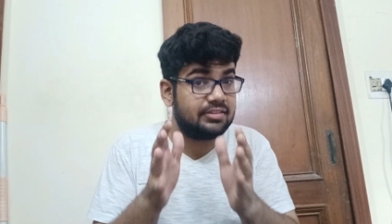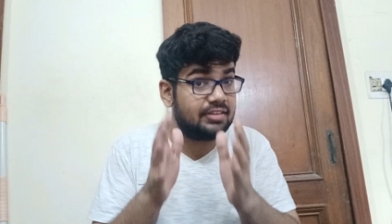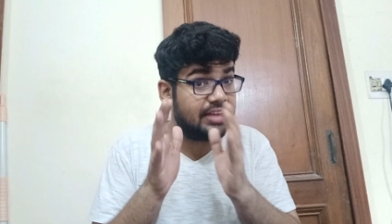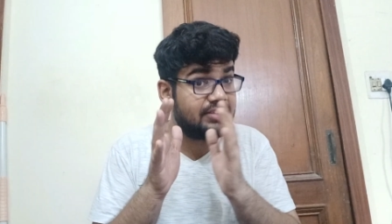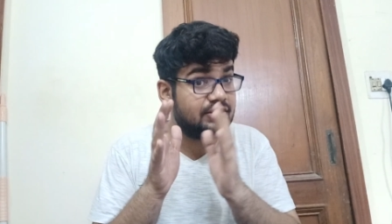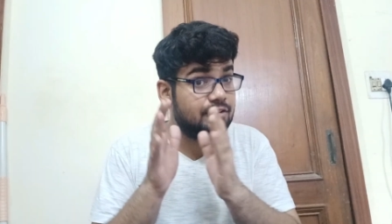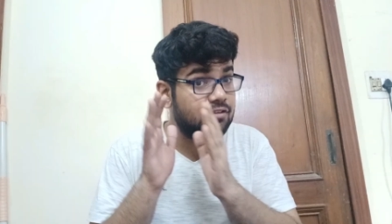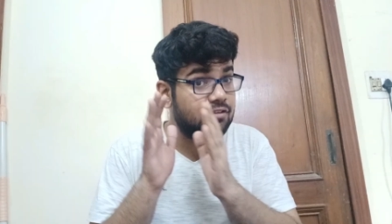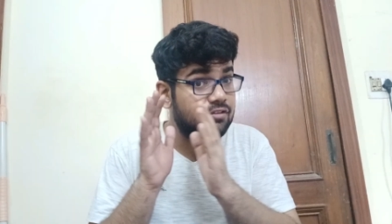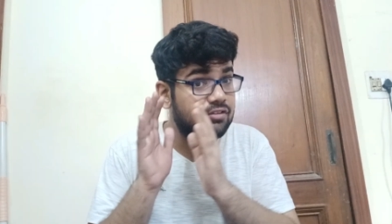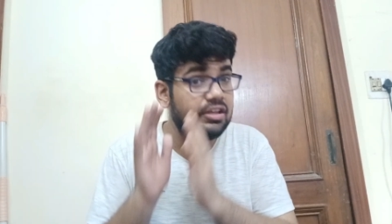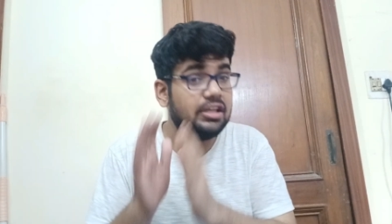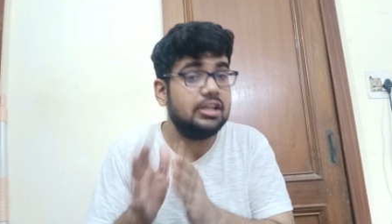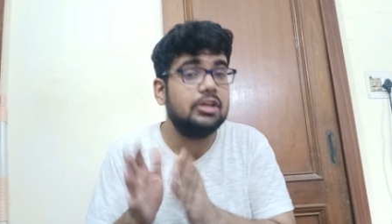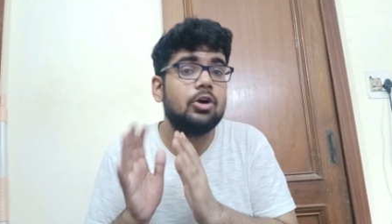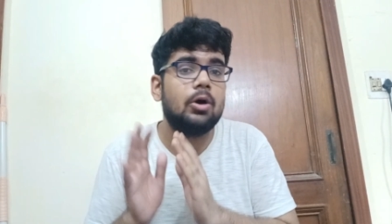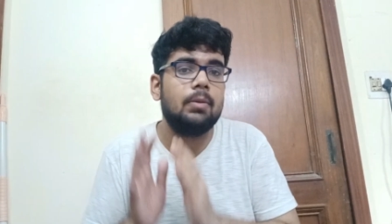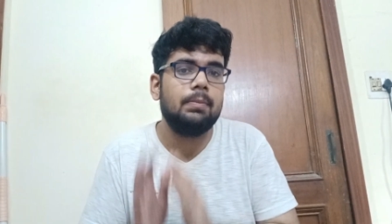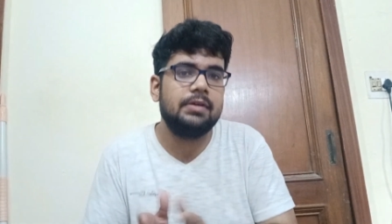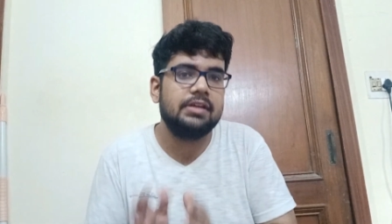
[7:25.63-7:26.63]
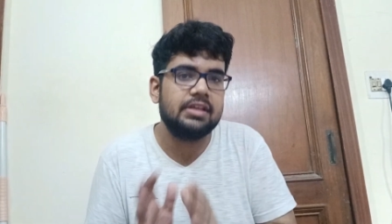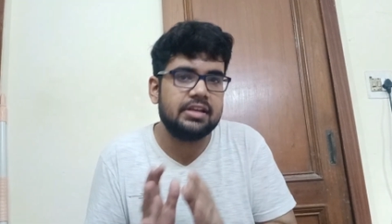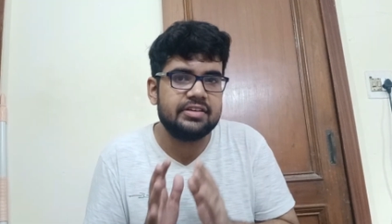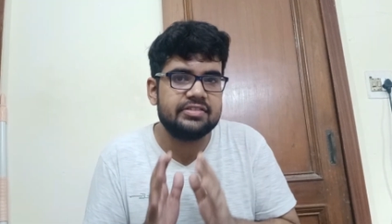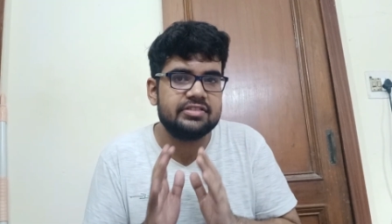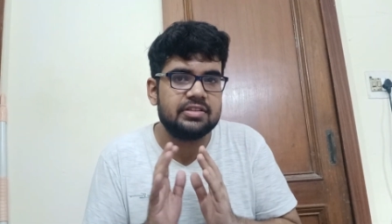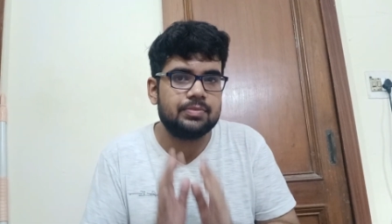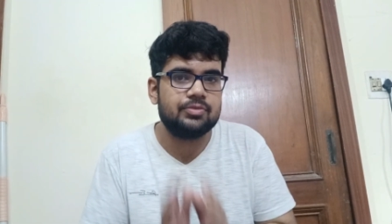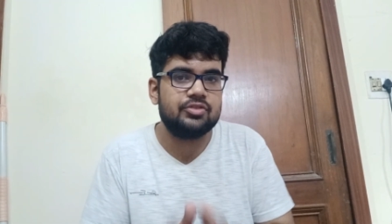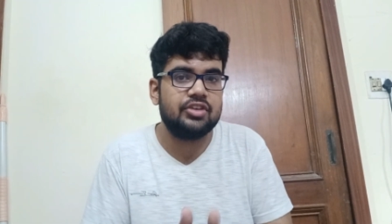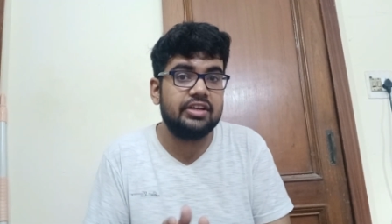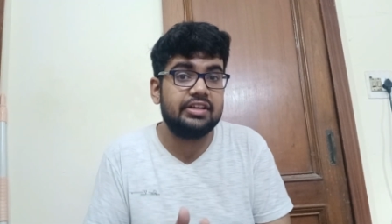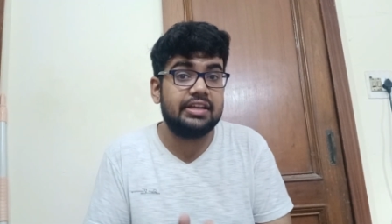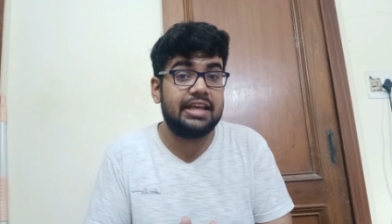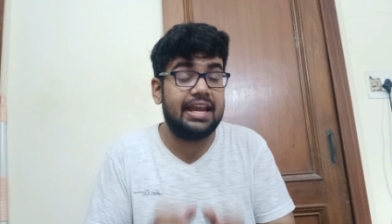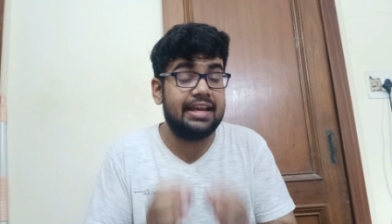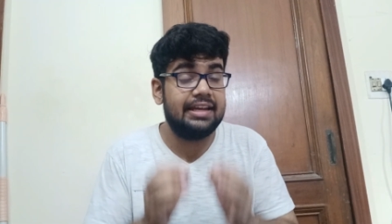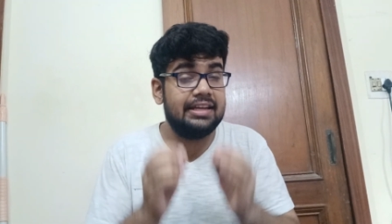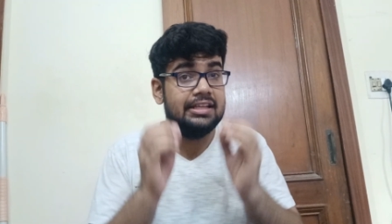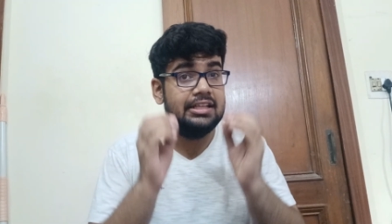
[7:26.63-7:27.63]
That's a really complicated subject,
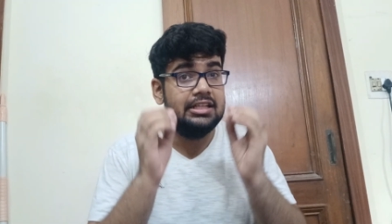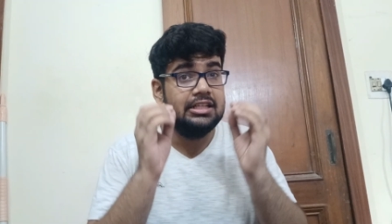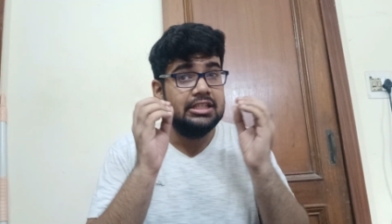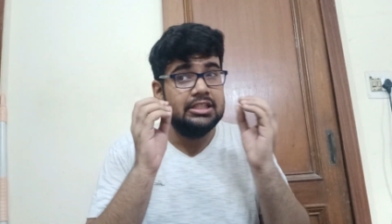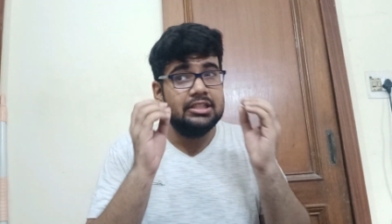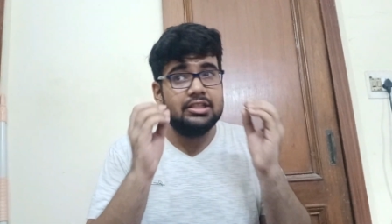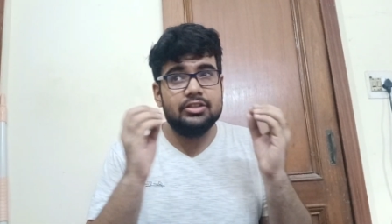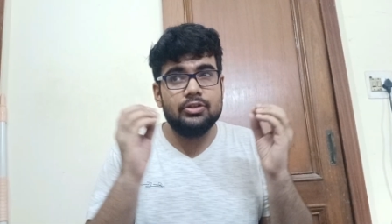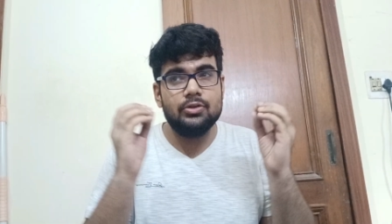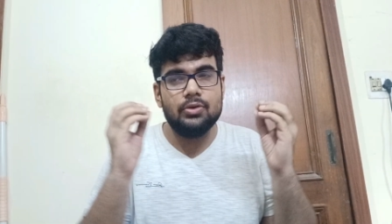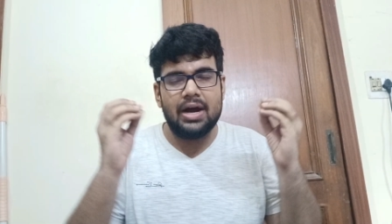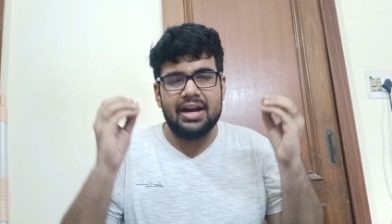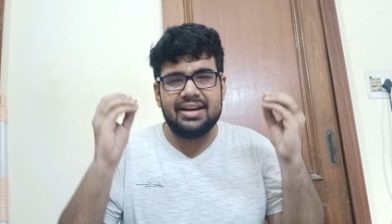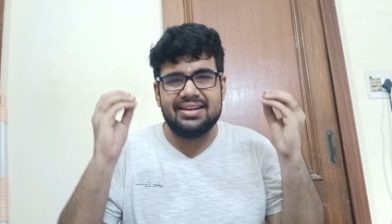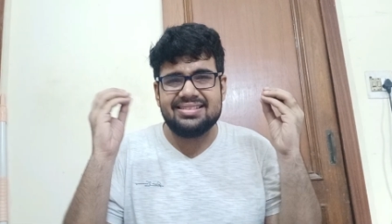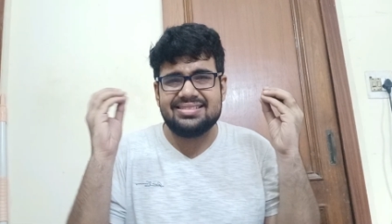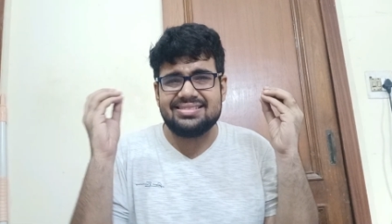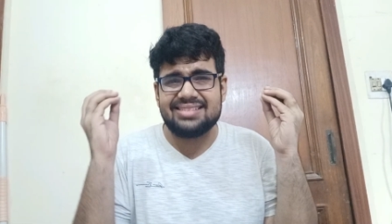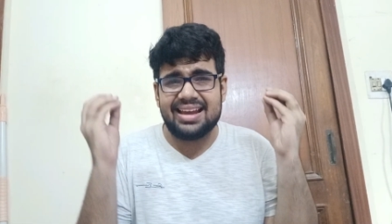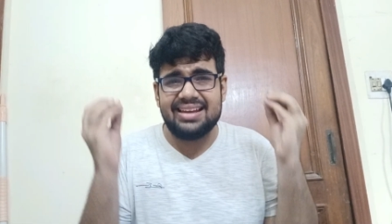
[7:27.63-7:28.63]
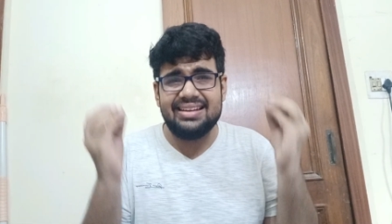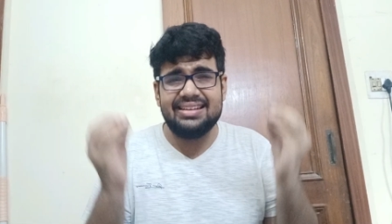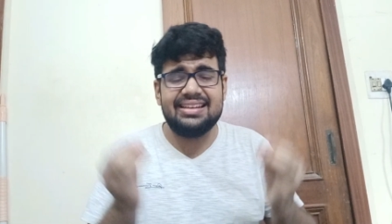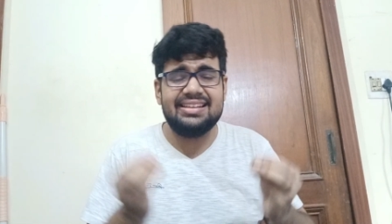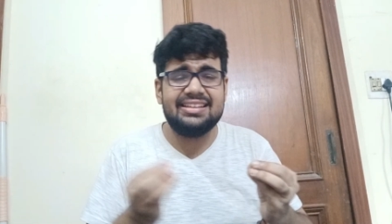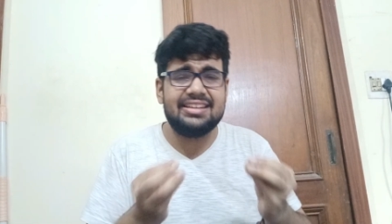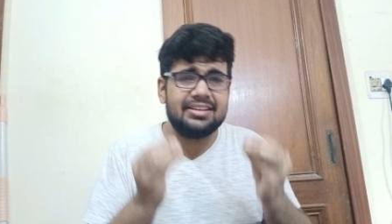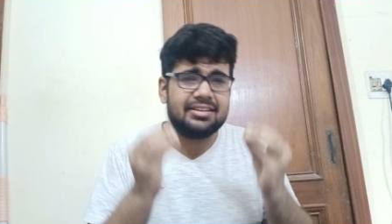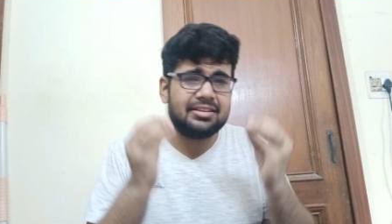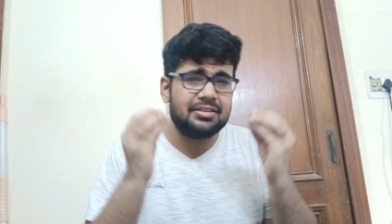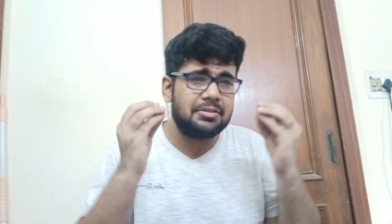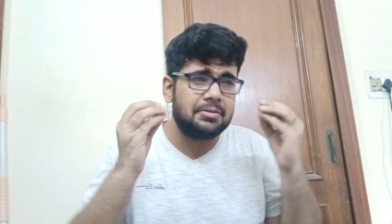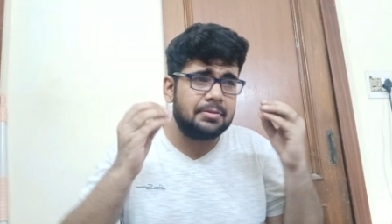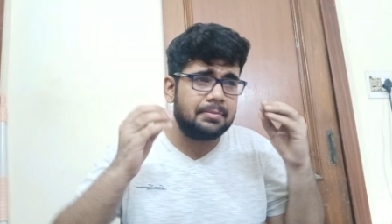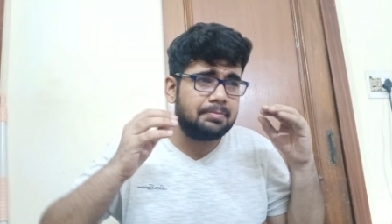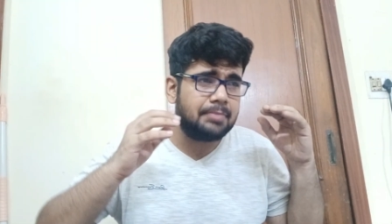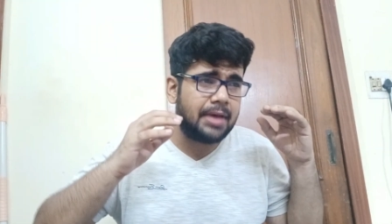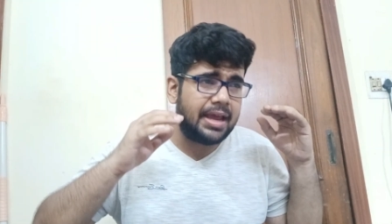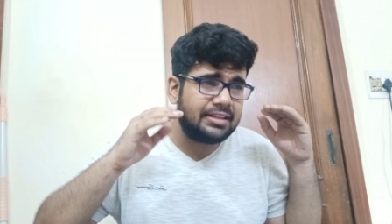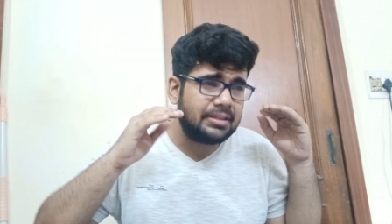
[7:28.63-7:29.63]
and you know, understanding it at
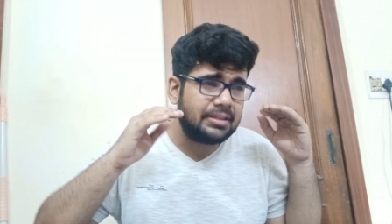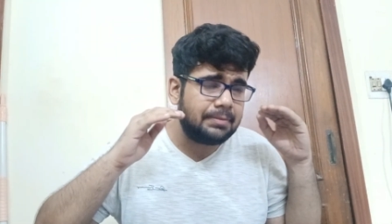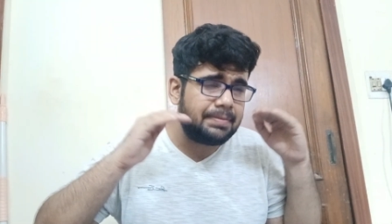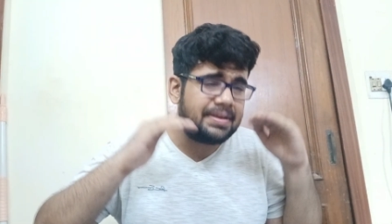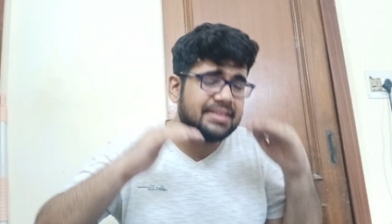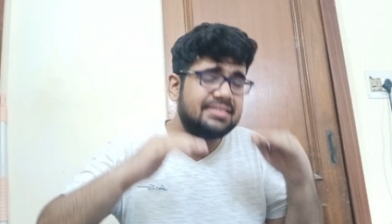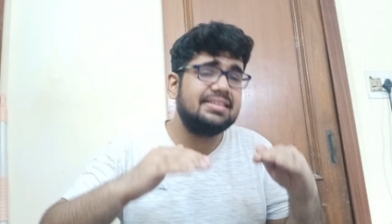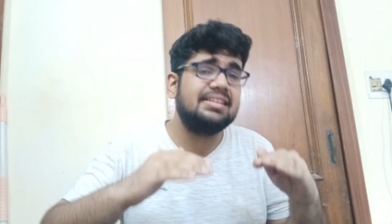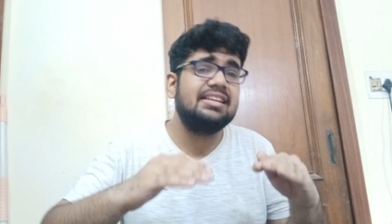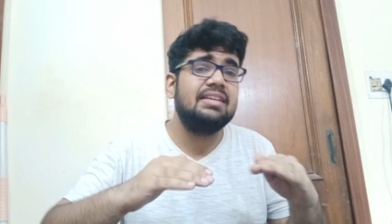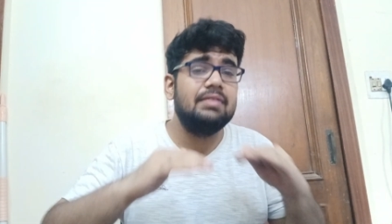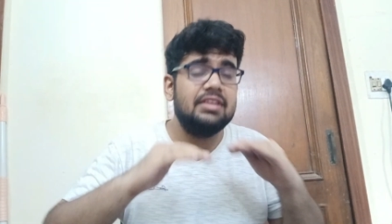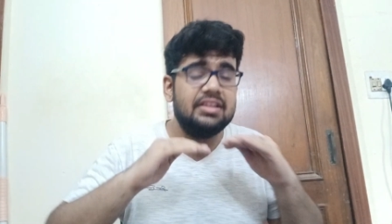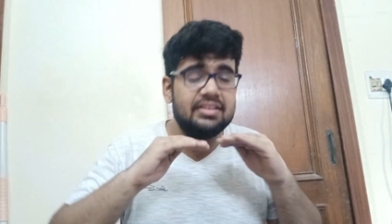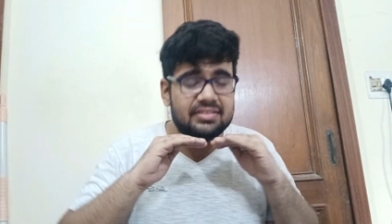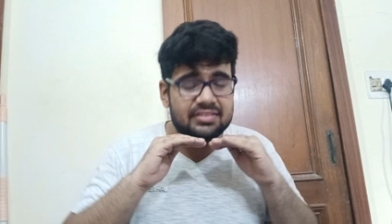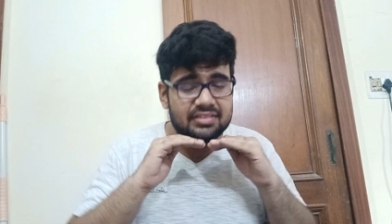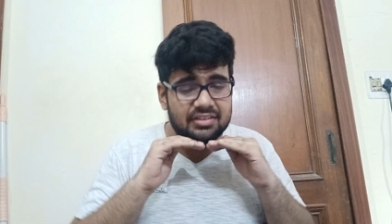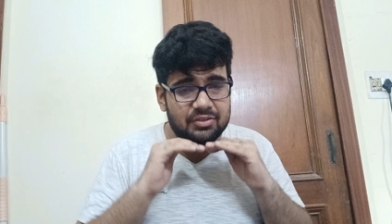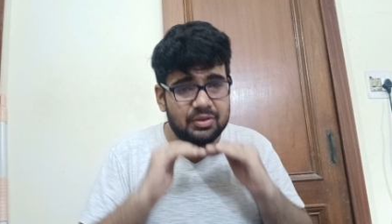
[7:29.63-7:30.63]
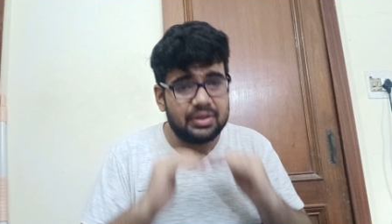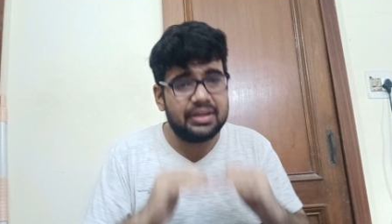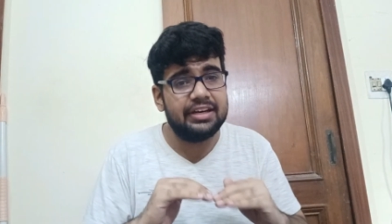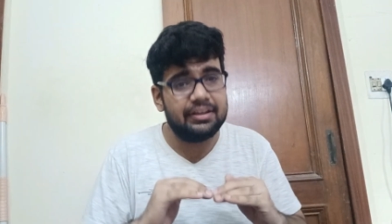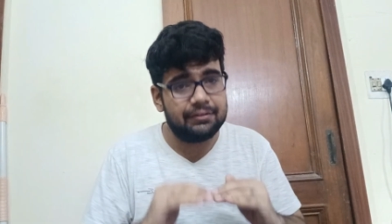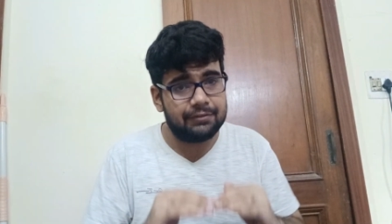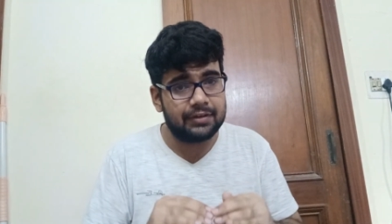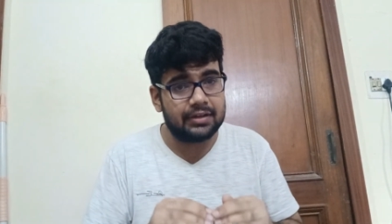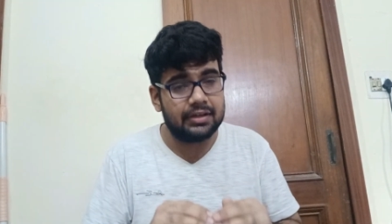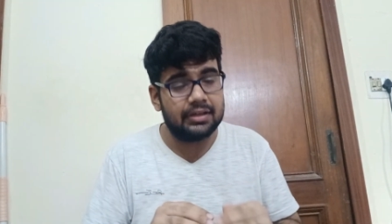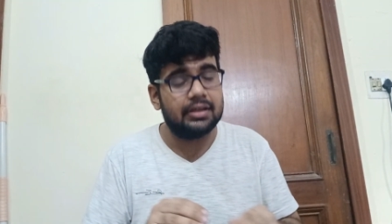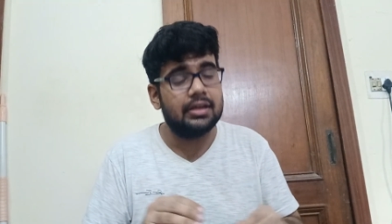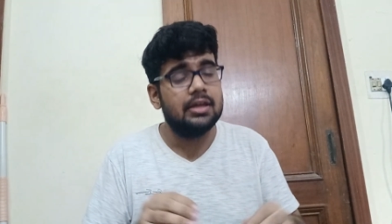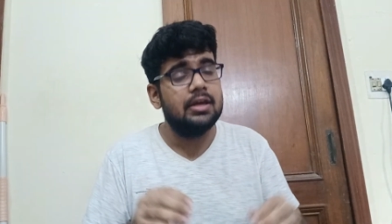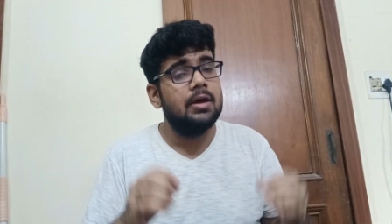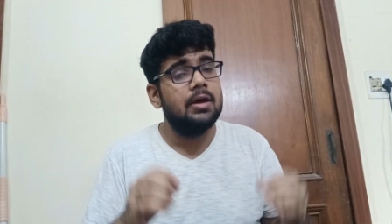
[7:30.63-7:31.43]
at the basic level is really difficult,